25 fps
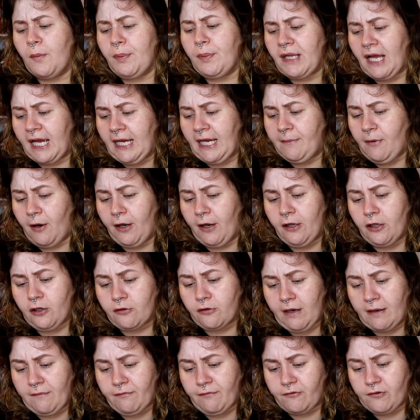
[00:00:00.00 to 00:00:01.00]
lime oil,
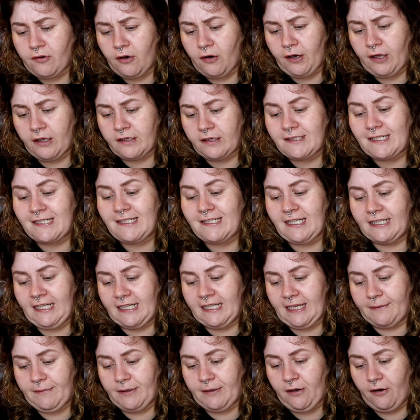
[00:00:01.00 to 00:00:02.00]
grapefruit oil,
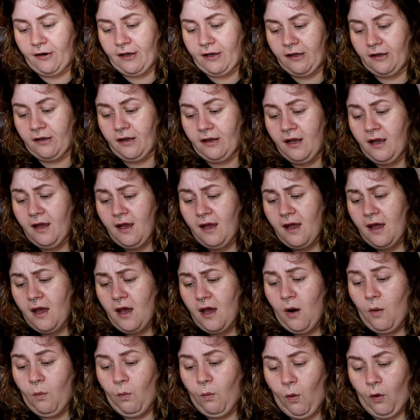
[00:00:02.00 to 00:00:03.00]
Sicilian lemon oil,
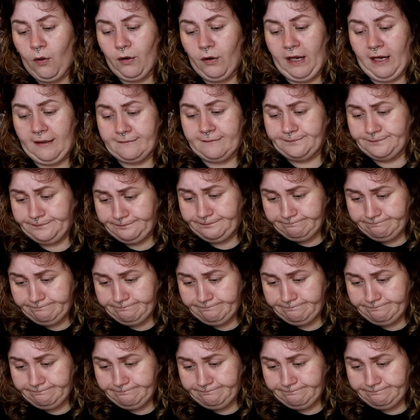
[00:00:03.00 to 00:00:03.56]
water.